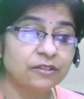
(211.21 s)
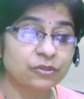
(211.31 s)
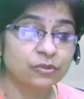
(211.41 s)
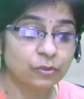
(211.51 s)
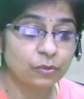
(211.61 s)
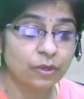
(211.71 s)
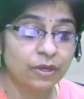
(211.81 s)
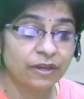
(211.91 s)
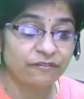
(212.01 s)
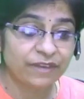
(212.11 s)
So
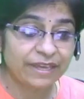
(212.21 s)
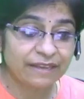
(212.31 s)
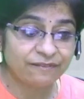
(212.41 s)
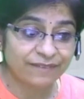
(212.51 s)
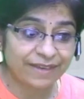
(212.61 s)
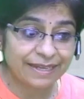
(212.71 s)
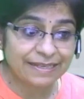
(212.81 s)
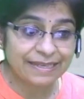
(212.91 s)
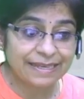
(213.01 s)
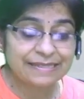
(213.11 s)
we can
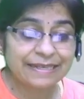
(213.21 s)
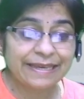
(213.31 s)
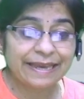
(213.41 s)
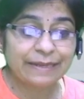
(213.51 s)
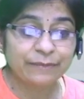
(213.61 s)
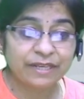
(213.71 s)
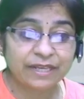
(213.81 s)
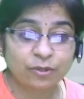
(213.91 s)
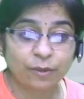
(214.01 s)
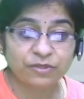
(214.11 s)
very easily
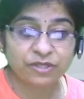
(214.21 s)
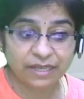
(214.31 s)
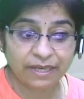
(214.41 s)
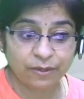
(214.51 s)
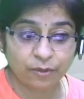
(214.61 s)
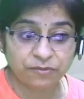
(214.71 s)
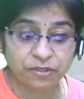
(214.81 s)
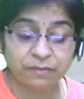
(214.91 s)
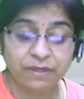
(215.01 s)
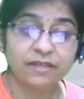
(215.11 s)
eliminate option A and
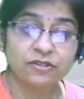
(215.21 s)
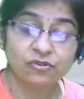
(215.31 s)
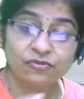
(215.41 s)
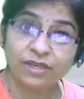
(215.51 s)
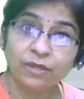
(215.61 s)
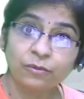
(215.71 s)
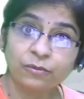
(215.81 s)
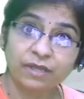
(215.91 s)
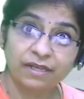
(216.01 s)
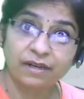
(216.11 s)
option B. So we know
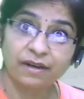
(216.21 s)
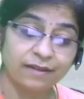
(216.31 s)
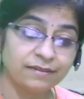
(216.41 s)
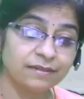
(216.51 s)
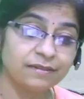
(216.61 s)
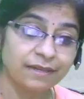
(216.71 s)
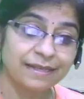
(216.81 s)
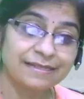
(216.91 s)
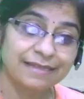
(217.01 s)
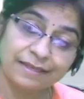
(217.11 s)
that our answer
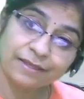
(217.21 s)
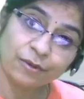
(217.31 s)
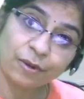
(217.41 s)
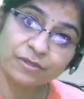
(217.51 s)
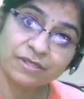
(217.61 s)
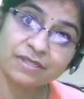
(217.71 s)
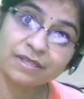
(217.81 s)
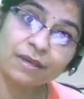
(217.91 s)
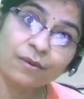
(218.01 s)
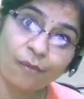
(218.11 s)
is either option
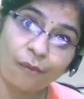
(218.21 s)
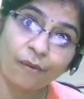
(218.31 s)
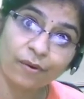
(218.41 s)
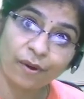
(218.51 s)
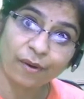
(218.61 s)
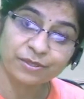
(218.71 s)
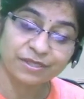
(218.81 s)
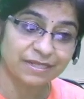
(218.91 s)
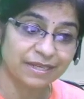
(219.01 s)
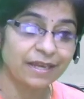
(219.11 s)
C or
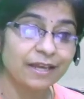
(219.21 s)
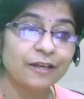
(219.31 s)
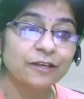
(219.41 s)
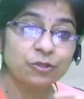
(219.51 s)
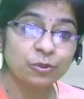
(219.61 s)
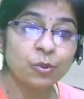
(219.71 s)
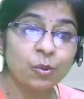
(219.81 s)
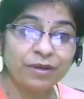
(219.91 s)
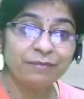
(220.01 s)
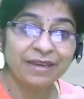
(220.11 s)
option D. So no
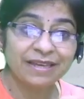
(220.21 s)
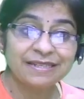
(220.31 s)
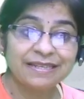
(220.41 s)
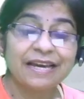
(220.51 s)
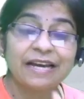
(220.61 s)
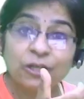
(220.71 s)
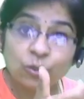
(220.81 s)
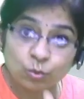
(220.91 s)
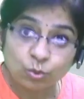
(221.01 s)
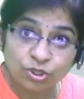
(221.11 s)
one made any
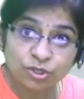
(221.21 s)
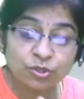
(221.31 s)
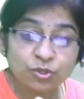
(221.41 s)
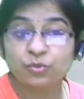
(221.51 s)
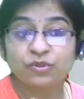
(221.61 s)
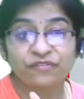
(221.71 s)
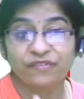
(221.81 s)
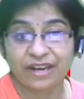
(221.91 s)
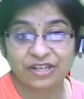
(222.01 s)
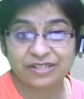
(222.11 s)
allusion to the
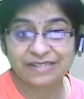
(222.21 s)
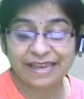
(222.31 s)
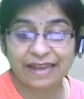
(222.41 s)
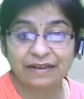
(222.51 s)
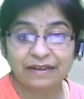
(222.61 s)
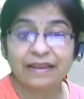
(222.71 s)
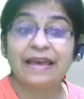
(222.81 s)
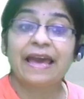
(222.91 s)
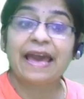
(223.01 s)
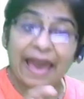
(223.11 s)
financial scandal.
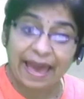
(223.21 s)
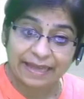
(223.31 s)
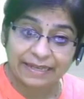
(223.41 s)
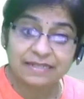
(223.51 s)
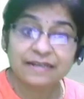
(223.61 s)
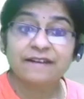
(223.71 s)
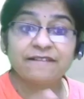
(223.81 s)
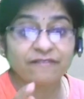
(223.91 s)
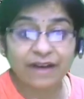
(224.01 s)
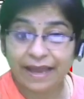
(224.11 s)
And
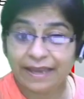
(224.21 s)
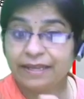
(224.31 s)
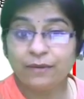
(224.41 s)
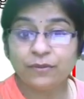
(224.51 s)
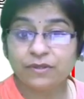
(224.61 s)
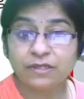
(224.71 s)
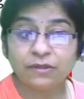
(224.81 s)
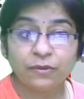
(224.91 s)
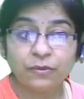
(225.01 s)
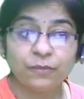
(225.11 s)
while he was in
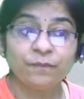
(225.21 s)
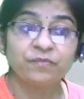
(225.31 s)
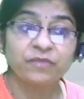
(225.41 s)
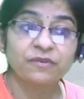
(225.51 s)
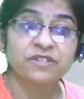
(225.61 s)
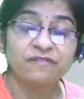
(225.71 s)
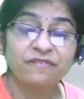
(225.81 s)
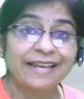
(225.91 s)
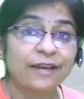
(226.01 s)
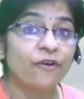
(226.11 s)
the room, there was a
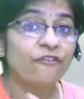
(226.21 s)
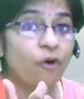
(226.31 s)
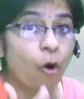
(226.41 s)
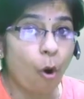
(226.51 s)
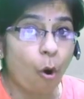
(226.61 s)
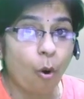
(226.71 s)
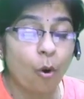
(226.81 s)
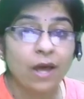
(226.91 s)
feeling of awe.